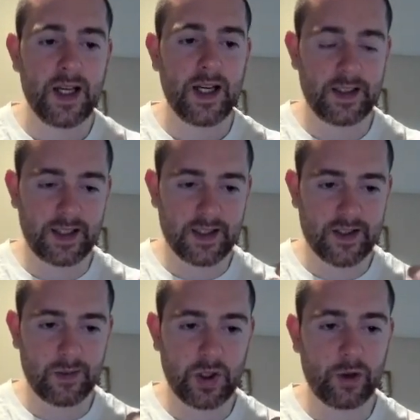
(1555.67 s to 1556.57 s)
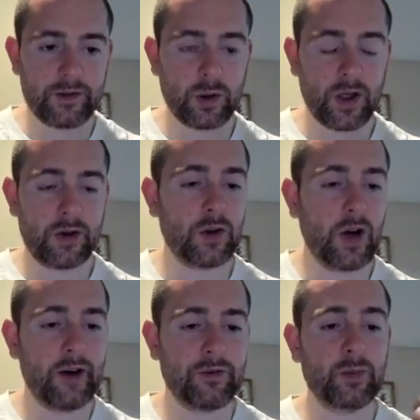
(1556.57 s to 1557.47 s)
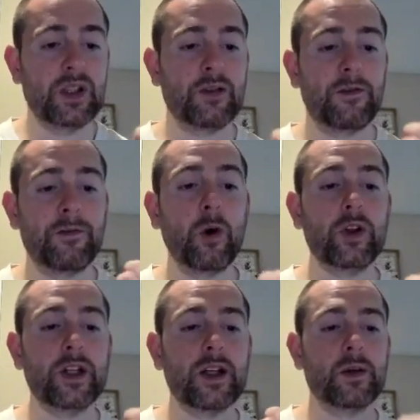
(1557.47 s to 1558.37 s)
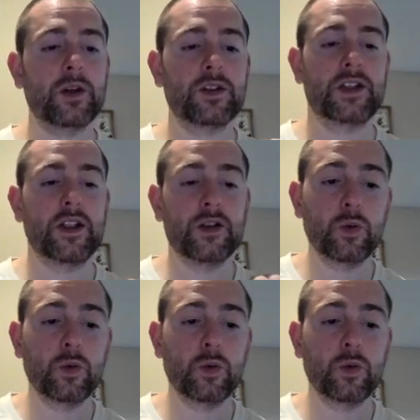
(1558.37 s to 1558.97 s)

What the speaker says: And to get something off the ground, you have to be fully immersed in it.